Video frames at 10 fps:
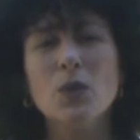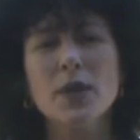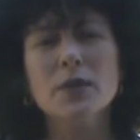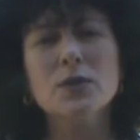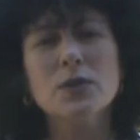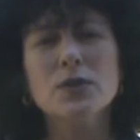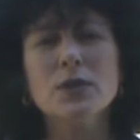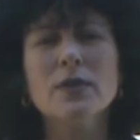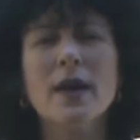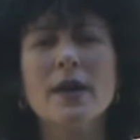we
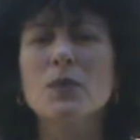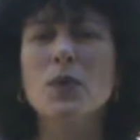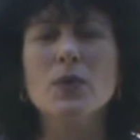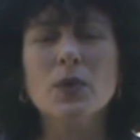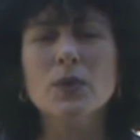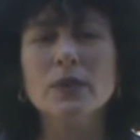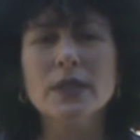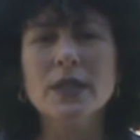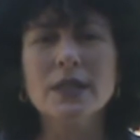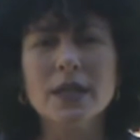understood that. We were really
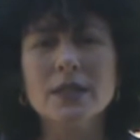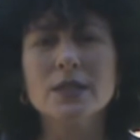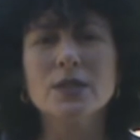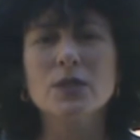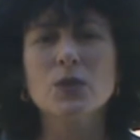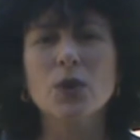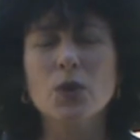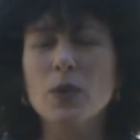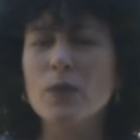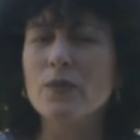connected to
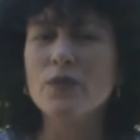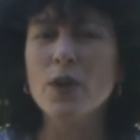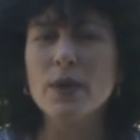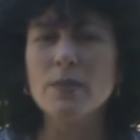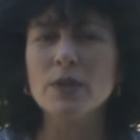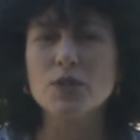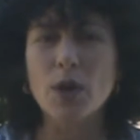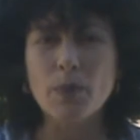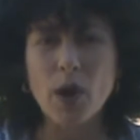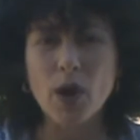her. We were very much
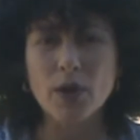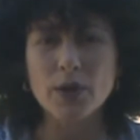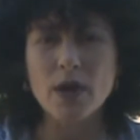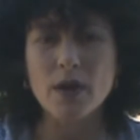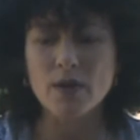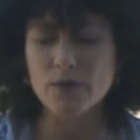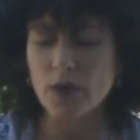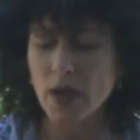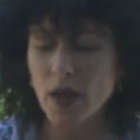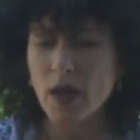a part of
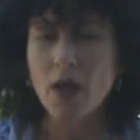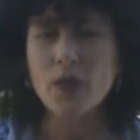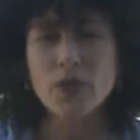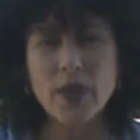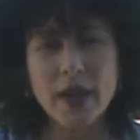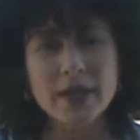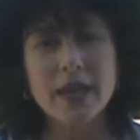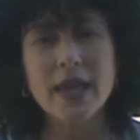that